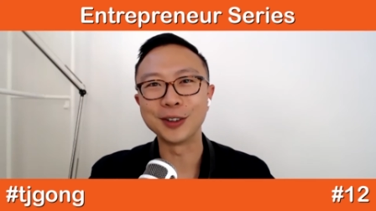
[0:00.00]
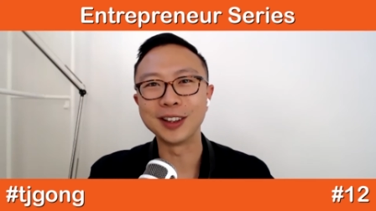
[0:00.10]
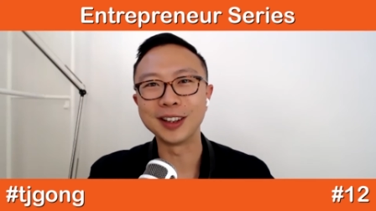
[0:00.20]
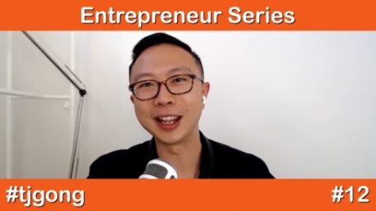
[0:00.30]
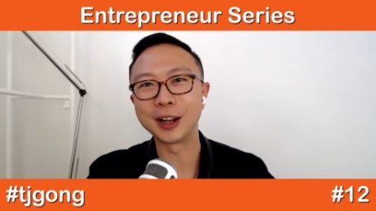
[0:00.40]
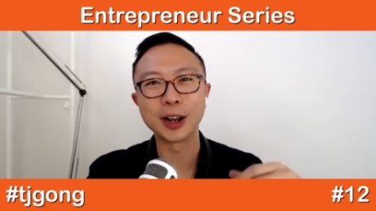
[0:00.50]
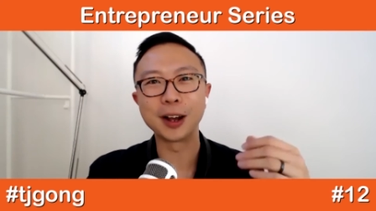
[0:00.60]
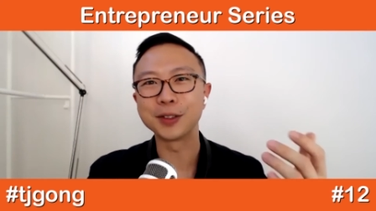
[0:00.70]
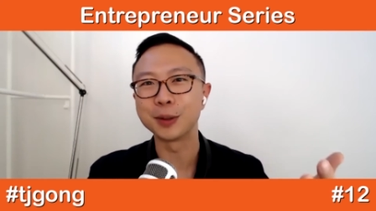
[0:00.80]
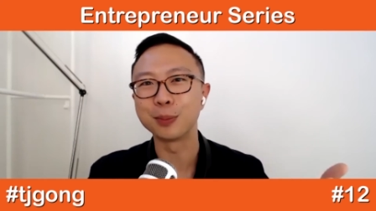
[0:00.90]
Then I'll
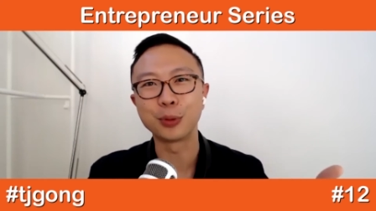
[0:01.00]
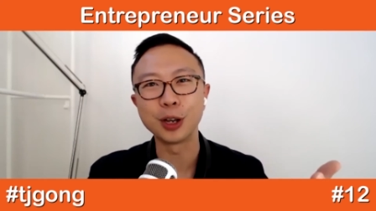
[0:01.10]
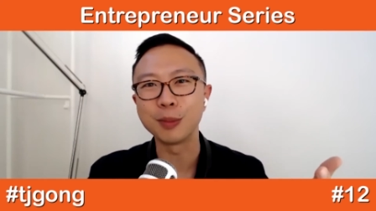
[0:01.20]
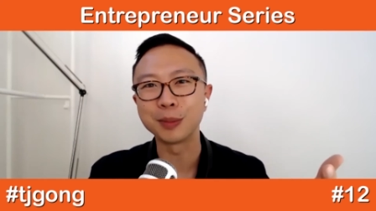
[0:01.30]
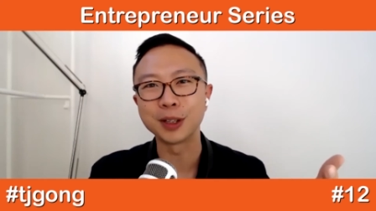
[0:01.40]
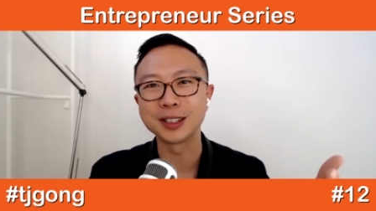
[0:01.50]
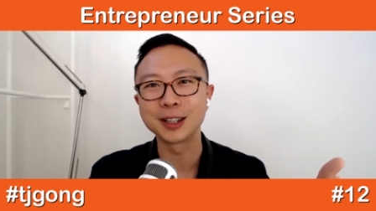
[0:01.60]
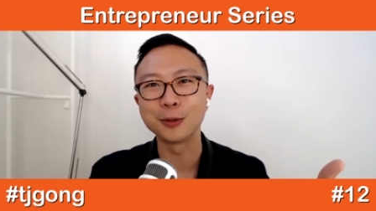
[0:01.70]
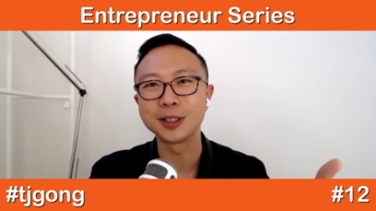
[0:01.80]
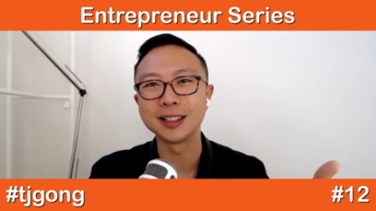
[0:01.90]
have some premium
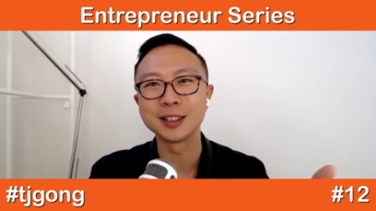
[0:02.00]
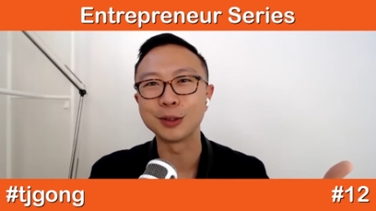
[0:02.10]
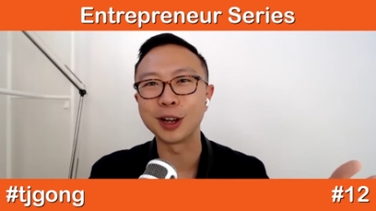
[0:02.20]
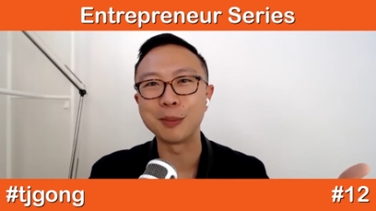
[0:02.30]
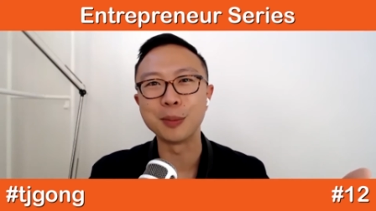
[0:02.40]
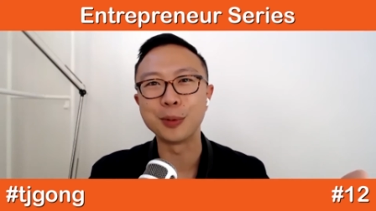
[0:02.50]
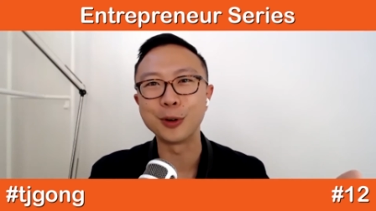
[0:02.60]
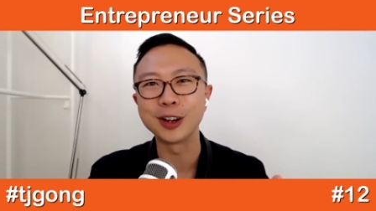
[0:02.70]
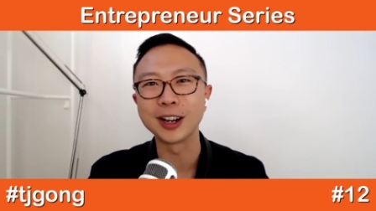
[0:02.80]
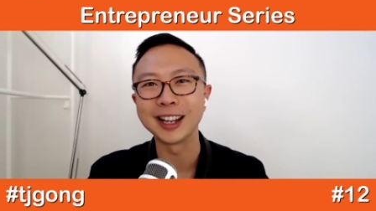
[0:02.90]
consultants who come on
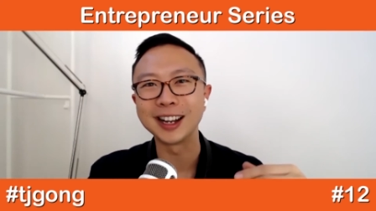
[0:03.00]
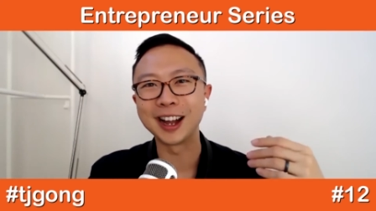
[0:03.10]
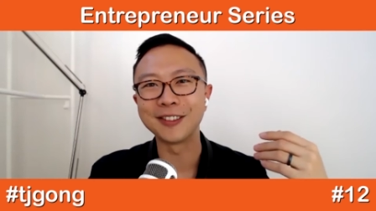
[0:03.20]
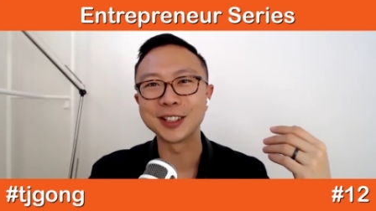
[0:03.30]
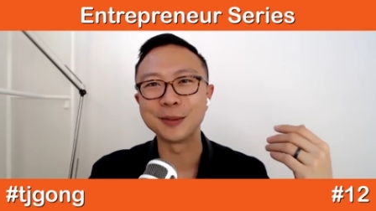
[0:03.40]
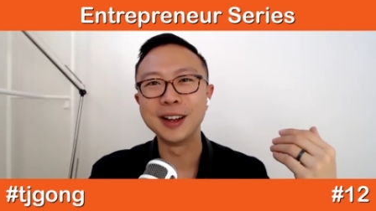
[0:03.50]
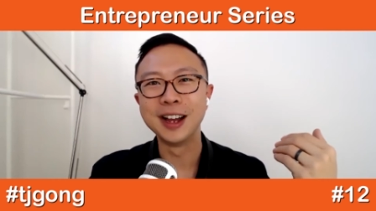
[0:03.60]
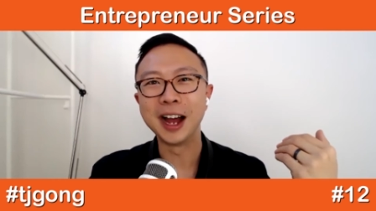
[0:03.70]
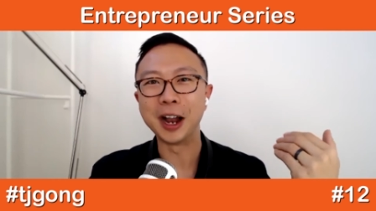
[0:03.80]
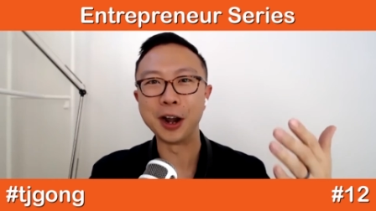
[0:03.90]
board, and then I have
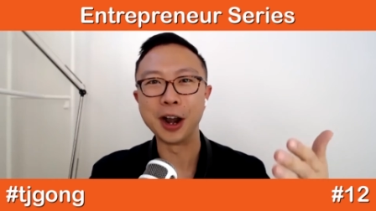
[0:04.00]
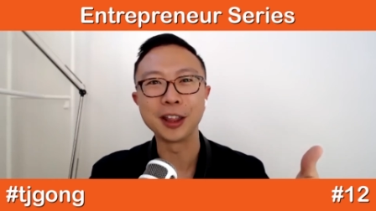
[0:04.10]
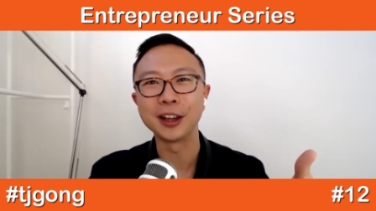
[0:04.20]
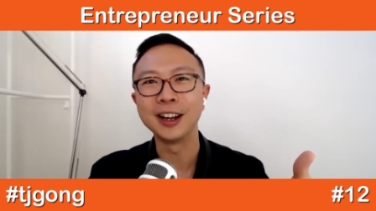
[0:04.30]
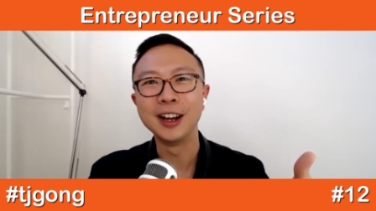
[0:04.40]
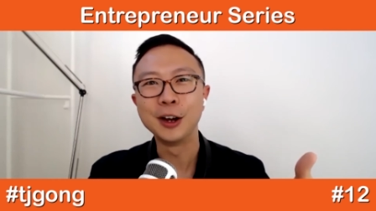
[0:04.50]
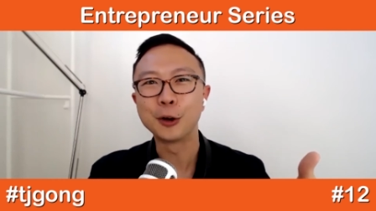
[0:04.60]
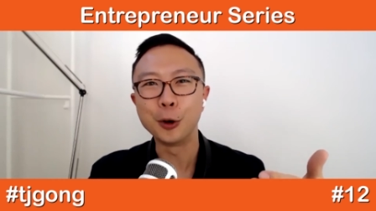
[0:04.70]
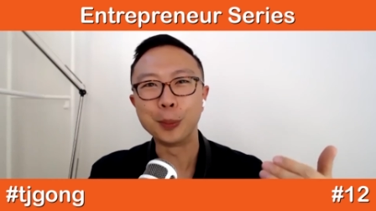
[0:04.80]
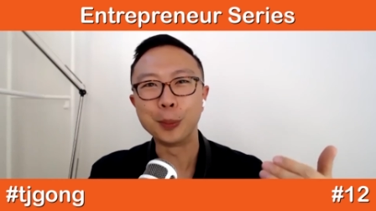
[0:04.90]
another
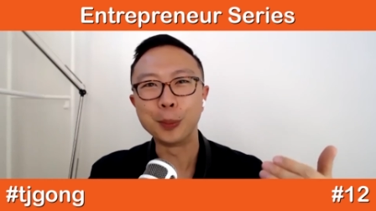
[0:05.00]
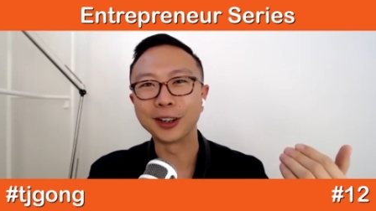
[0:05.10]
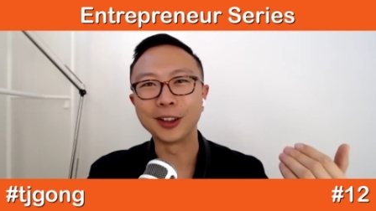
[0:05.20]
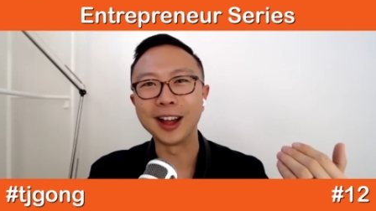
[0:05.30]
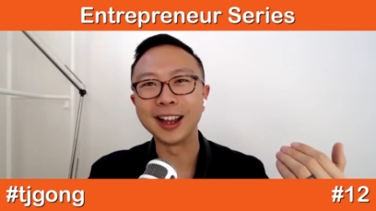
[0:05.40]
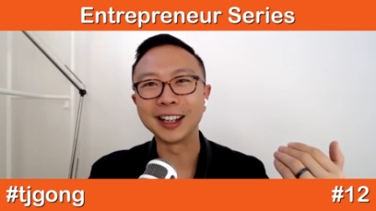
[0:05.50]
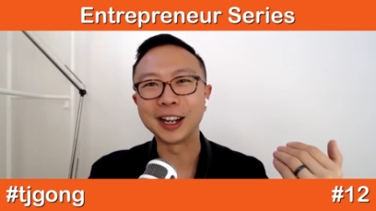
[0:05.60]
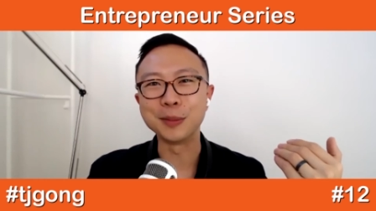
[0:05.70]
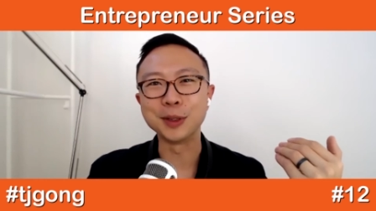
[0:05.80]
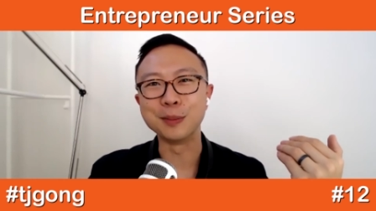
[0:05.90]
corporate client that
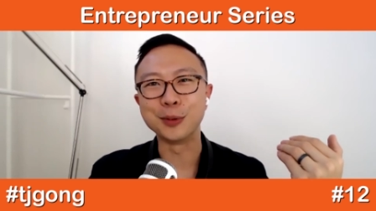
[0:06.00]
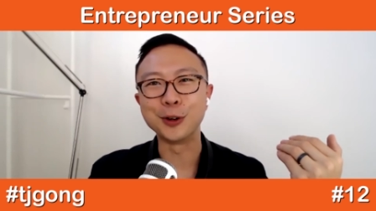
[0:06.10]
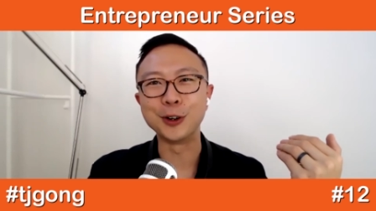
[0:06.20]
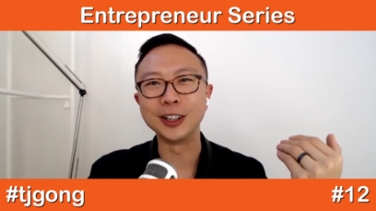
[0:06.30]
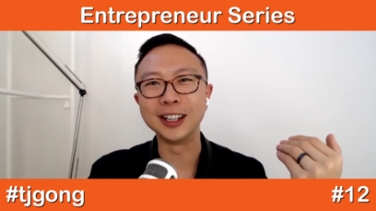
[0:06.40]
comes on board.